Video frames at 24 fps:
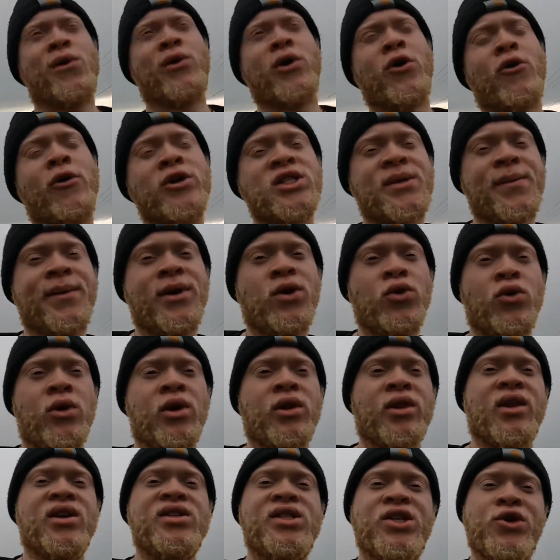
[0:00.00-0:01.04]
we're going to be
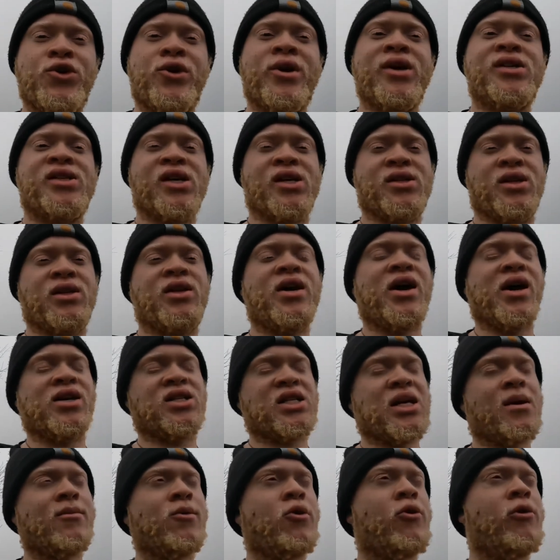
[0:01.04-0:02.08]
doing the 0 to 60 test.
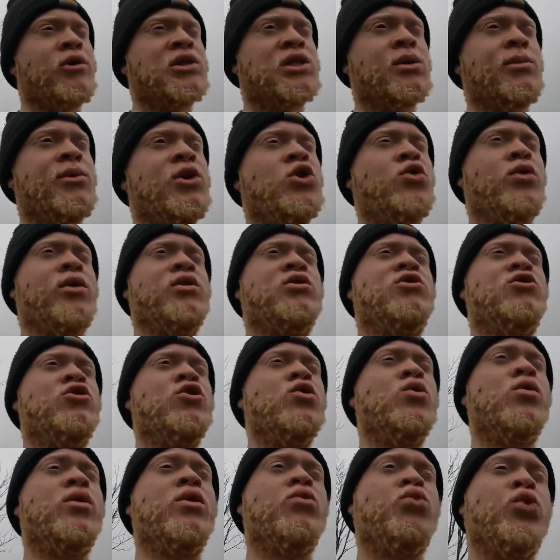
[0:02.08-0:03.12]
I'm going to be doing
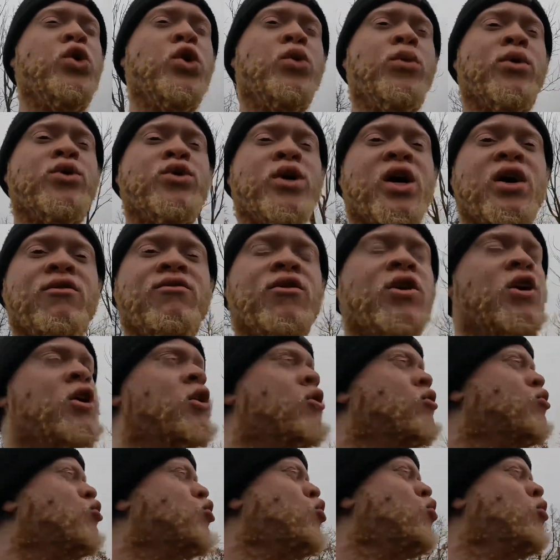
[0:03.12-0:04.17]
2 in rear wheel drive,
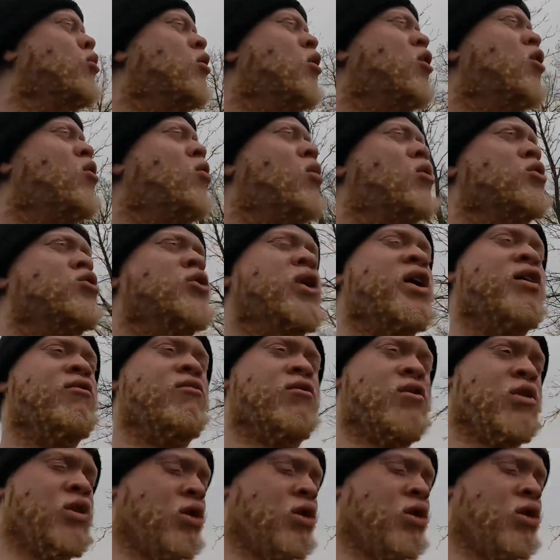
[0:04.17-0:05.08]
2 in all wheel drive.